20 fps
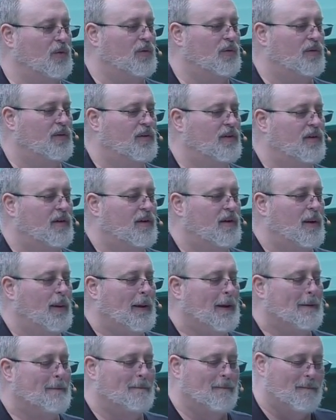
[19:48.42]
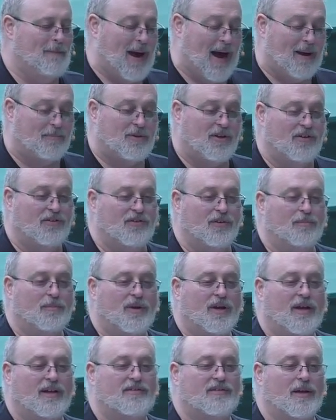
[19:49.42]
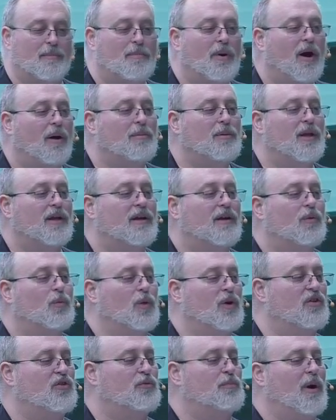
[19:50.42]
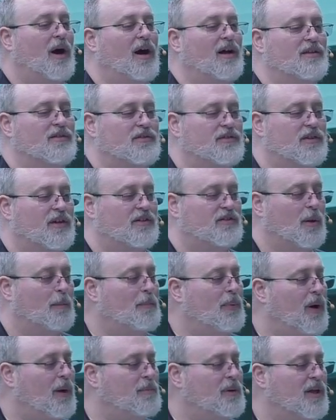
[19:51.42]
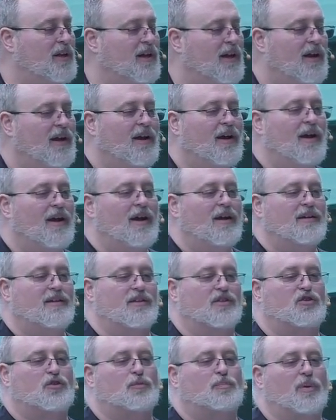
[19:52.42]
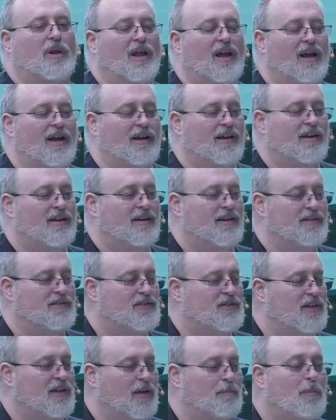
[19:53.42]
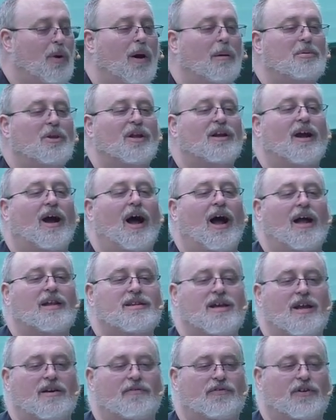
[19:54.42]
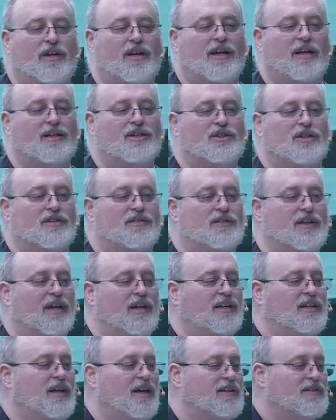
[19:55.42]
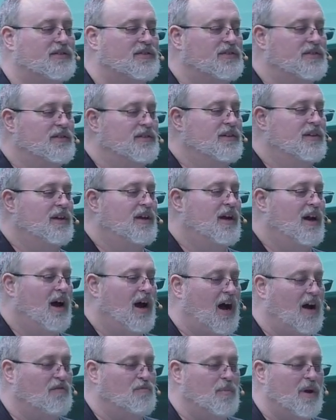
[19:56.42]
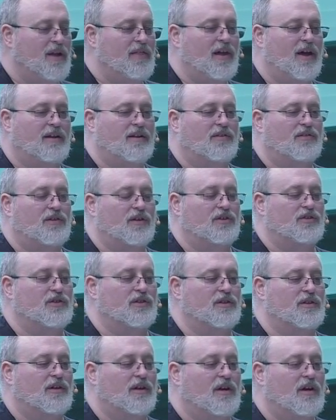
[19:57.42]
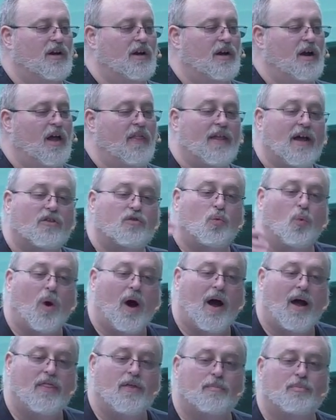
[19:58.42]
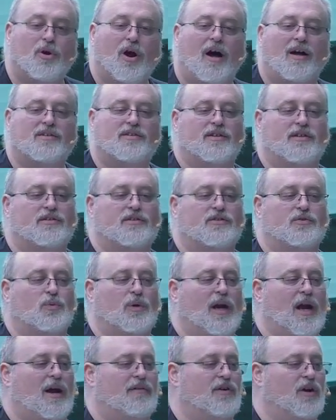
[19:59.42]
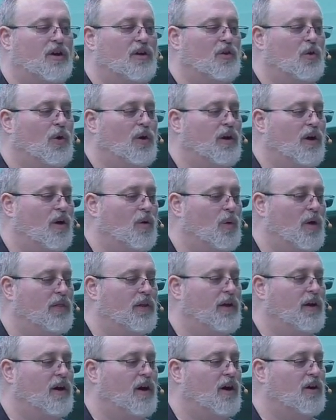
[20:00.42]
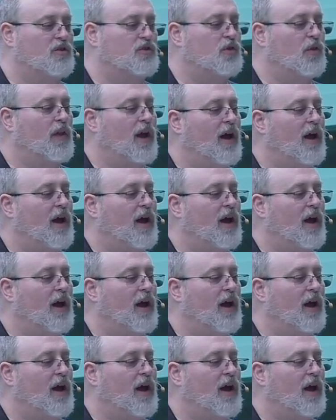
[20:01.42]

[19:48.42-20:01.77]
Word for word: Now, so we're absolutely clear. Baptism does not get you into heaven. That comes through a relationship with Christ and Christ alone. Baptism is a public response.